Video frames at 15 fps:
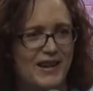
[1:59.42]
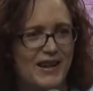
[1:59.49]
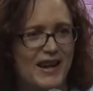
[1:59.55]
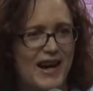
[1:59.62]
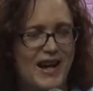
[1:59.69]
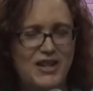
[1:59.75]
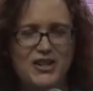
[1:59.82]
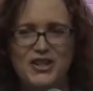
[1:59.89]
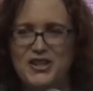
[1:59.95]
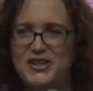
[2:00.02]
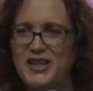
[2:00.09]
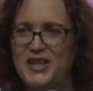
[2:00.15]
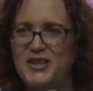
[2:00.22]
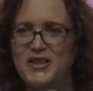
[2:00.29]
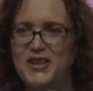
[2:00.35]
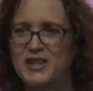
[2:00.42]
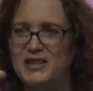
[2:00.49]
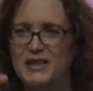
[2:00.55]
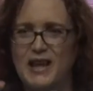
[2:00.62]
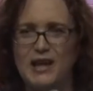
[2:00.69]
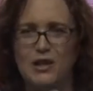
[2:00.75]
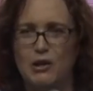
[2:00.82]
I just sense this
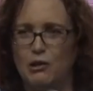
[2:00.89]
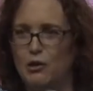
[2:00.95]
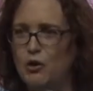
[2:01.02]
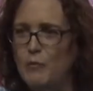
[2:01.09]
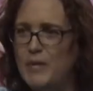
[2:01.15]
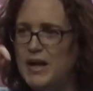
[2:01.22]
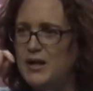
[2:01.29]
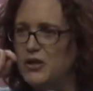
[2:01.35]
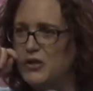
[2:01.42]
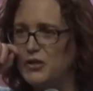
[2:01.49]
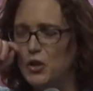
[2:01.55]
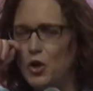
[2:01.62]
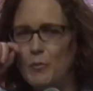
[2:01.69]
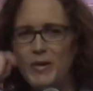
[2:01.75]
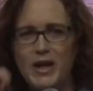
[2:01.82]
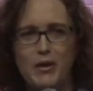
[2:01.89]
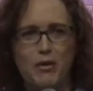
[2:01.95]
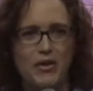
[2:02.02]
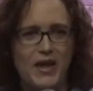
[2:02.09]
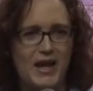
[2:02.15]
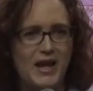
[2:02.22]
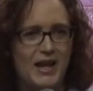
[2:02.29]
like gloomy, doomy
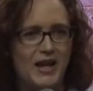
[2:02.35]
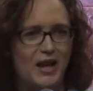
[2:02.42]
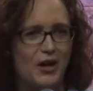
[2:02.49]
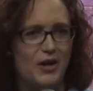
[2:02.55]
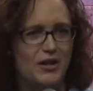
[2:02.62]
thing in here